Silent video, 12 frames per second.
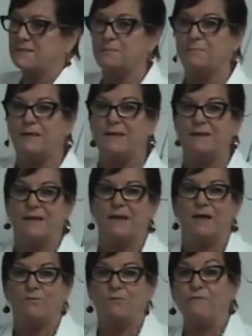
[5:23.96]
a big
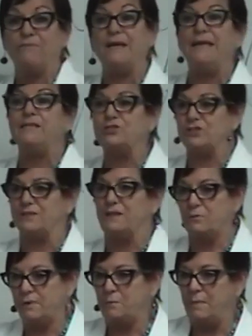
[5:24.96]
revelation that
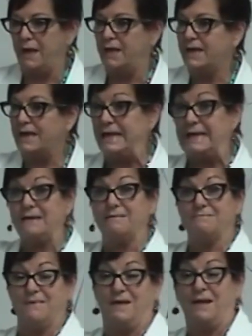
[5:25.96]
we make in
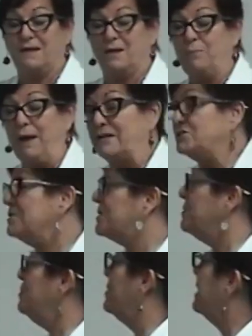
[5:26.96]
compassionate
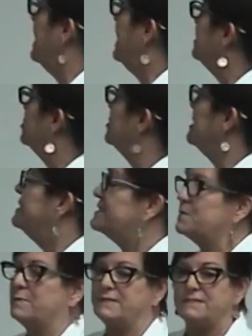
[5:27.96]
communication, is
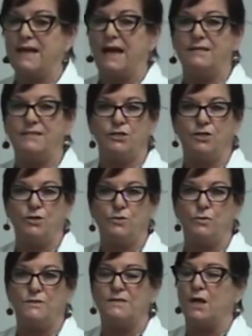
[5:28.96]
that we start to
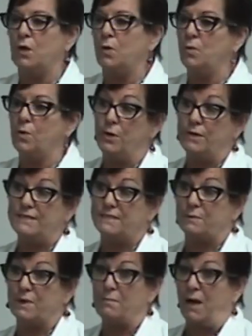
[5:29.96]
use words that
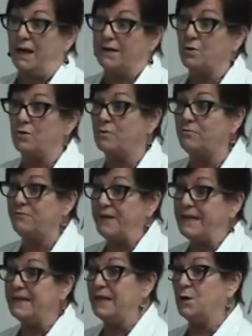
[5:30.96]
we might call
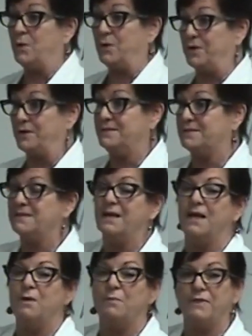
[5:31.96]
feeling words,
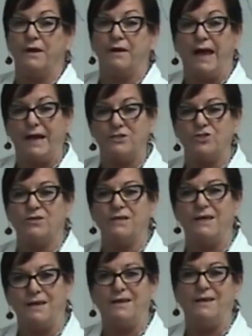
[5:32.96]
but they're
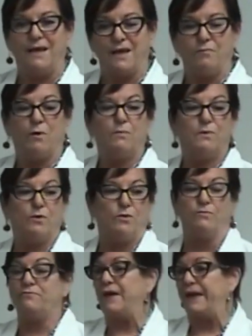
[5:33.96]
actually what we call
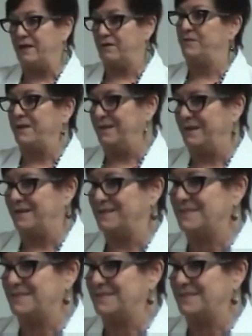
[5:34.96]
fake feelings.